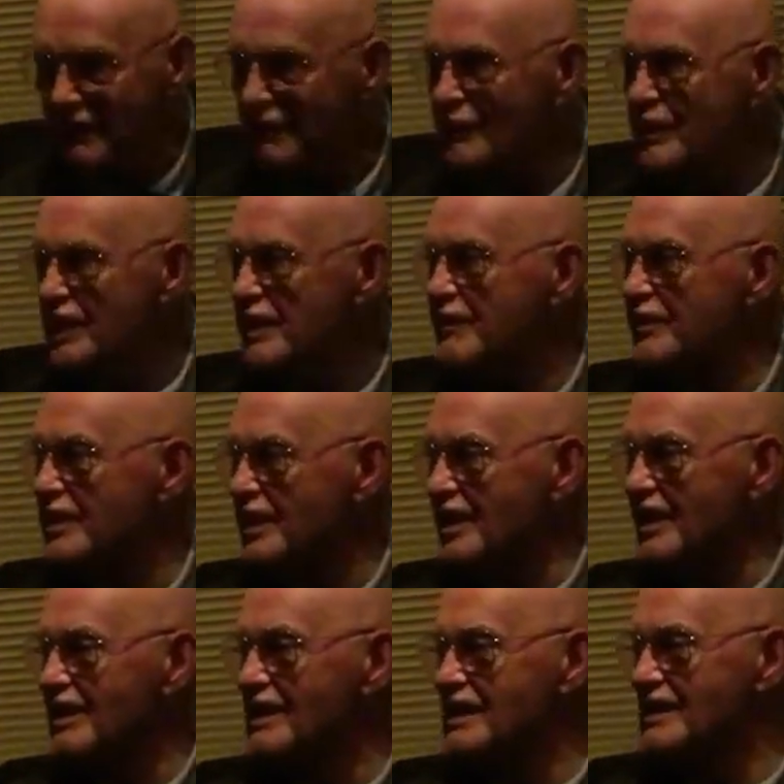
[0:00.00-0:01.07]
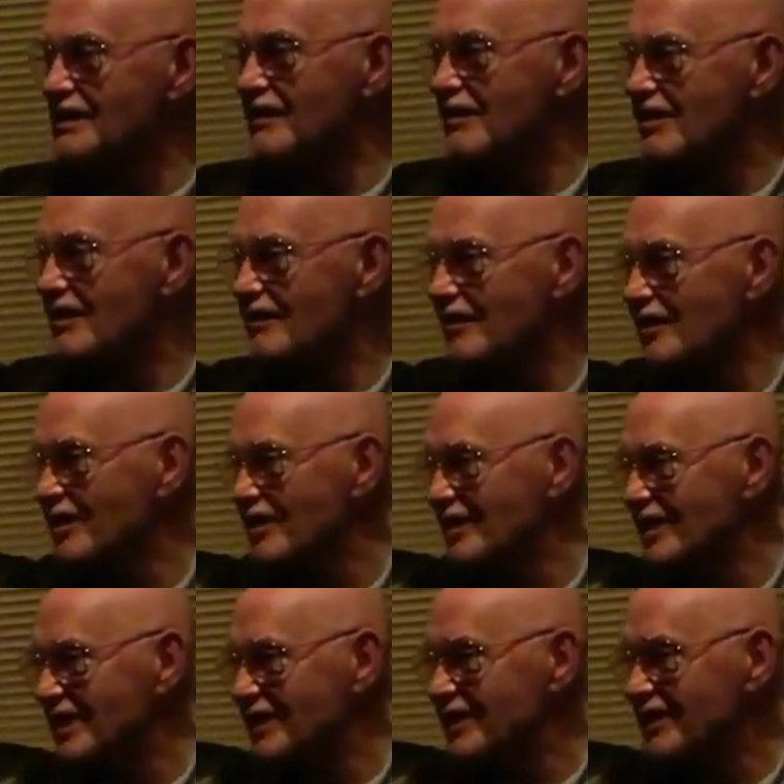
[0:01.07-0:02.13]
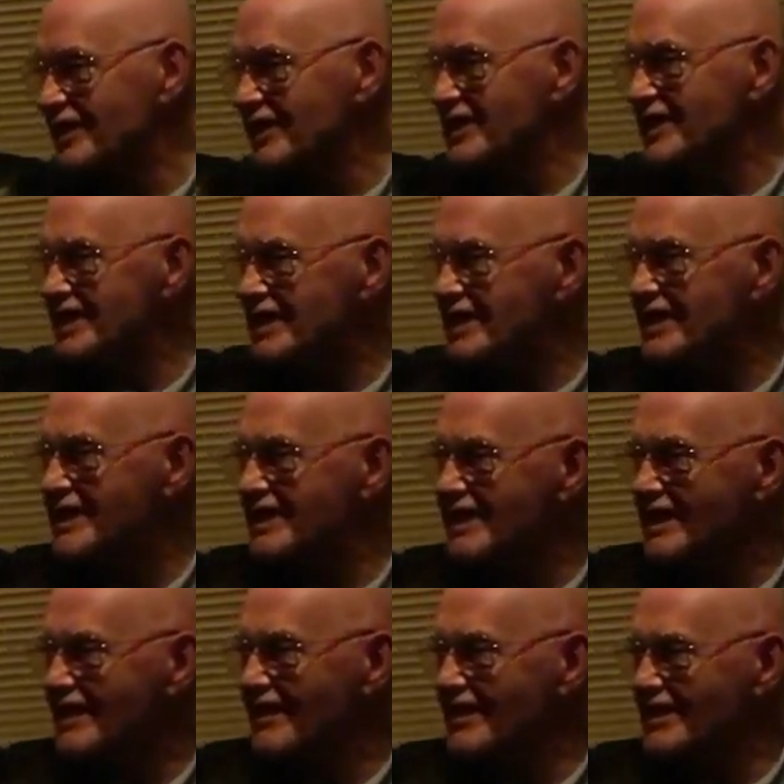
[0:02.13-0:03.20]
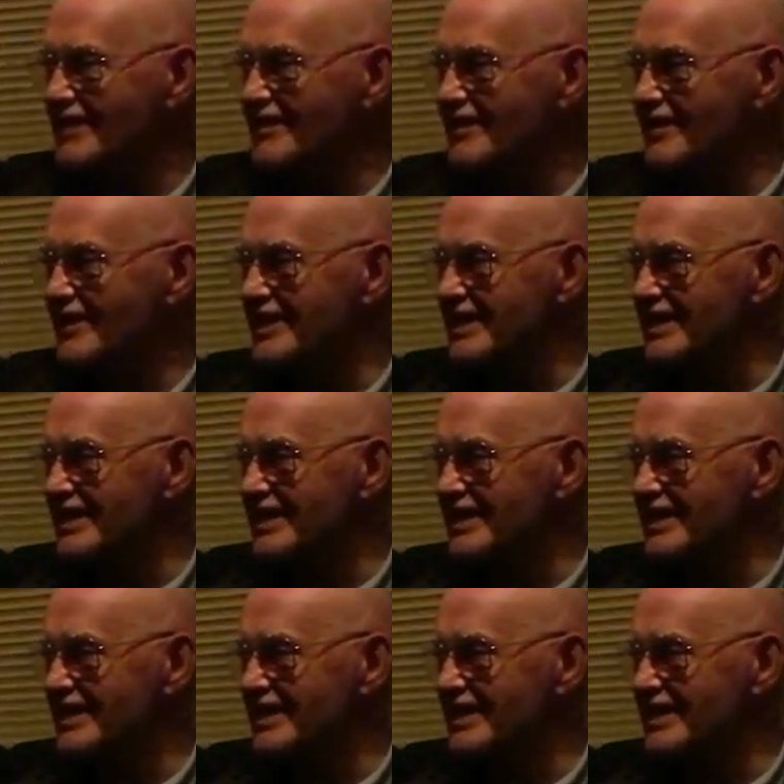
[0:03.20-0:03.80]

don't mind there, please, Mr. Sylvester, bringing in Susan Boyle.